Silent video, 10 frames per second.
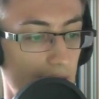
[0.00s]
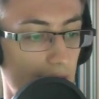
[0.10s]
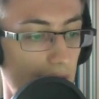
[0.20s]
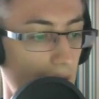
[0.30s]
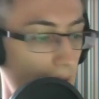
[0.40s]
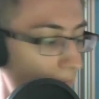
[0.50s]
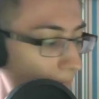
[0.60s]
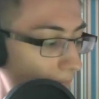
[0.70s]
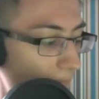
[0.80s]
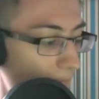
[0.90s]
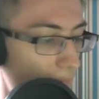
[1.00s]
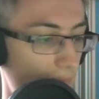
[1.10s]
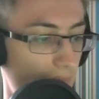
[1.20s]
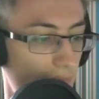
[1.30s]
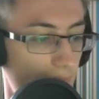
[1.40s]
Can
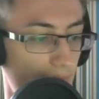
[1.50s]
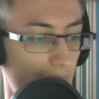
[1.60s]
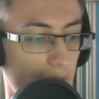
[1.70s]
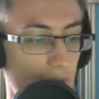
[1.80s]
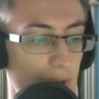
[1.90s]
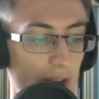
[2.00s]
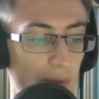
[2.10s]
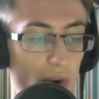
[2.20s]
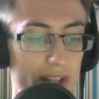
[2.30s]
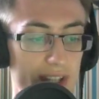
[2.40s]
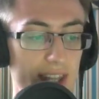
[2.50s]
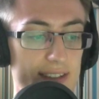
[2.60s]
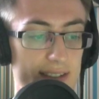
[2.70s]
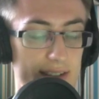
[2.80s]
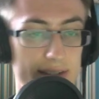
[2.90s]
we get one
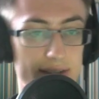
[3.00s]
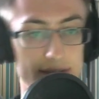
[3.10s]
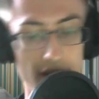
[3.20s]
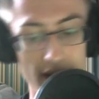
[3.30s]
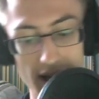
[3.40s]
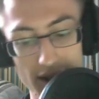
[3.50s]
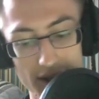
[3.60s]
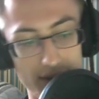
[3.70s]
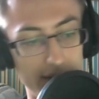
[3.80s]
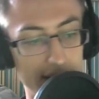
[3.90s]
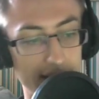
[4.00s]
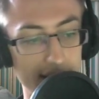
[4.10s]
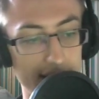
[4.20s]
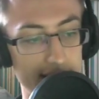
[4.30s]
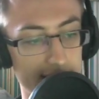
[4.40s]
yeet? Hello, a
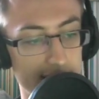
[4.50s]
yeet.